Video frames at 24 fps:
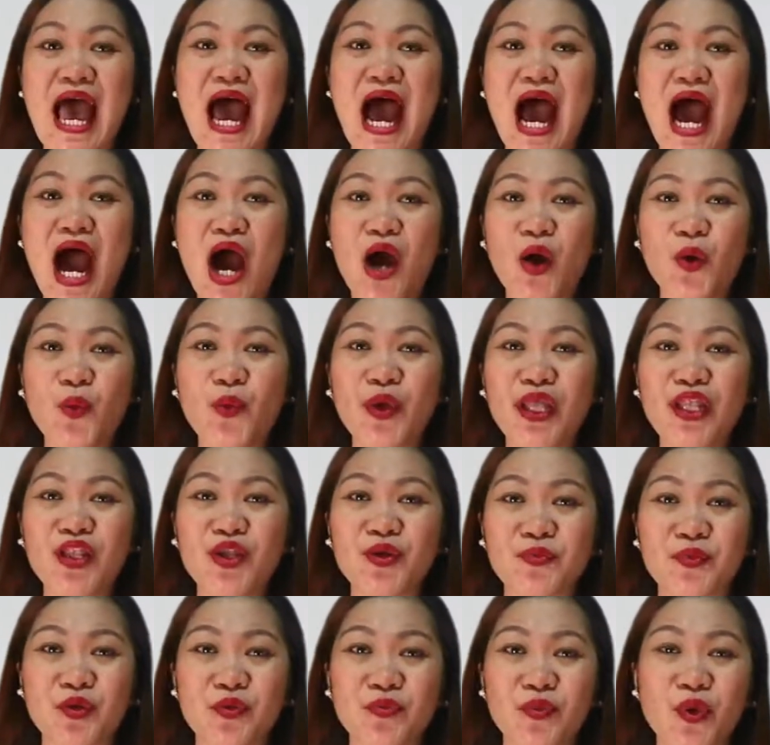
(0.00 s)
How will
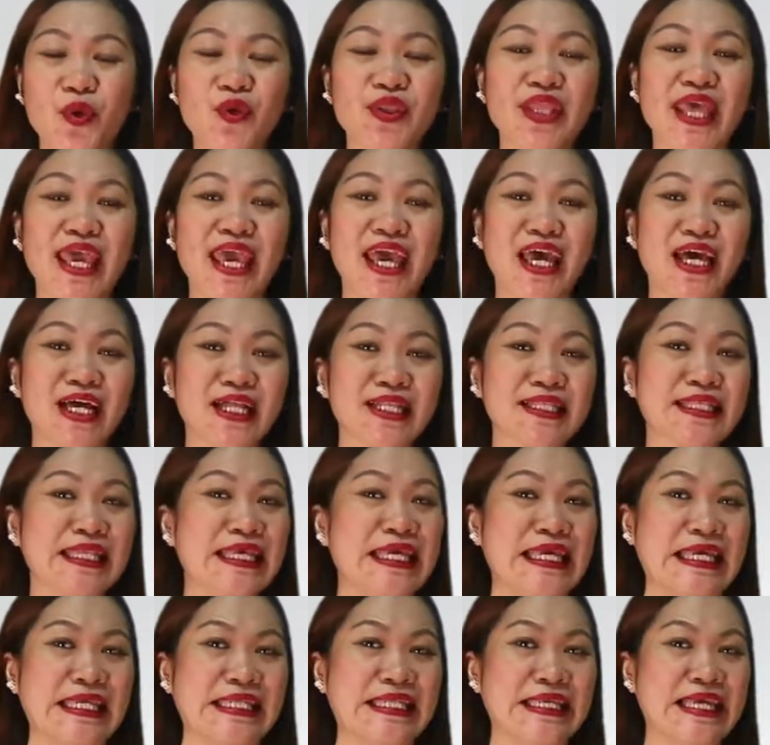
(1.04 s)
you promote healthy
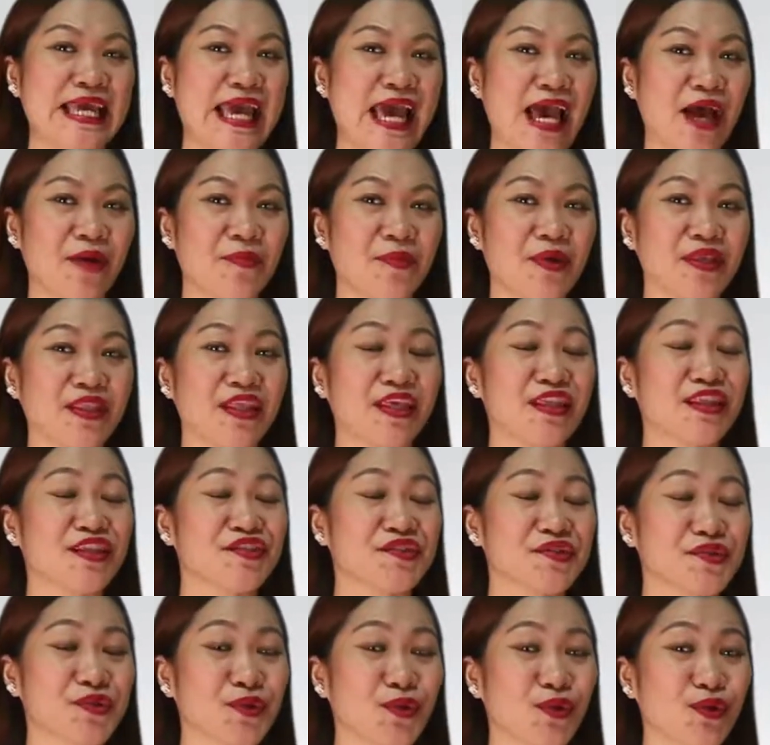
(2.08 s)
eating habit in the
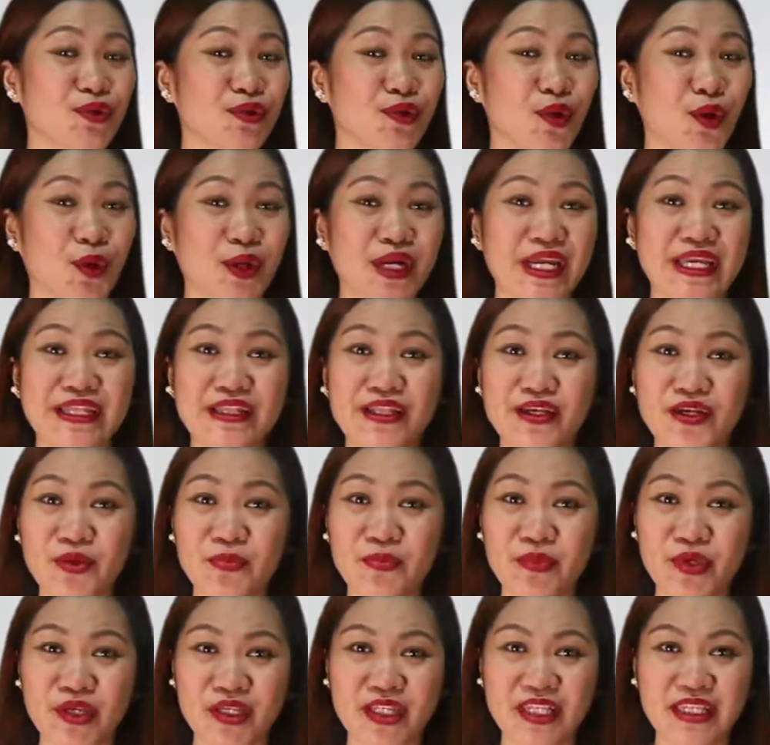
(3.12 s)
school or in the
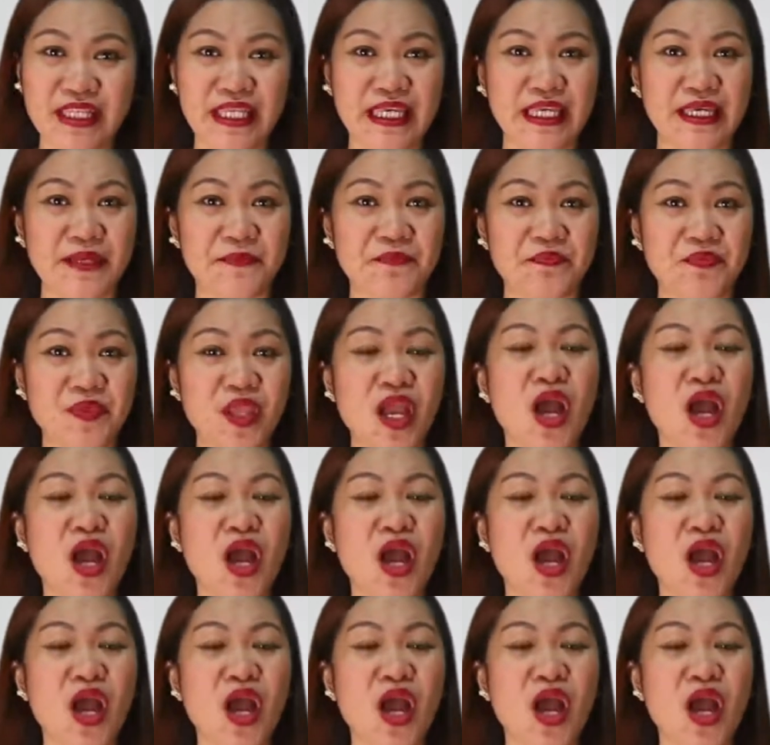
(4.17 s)
community?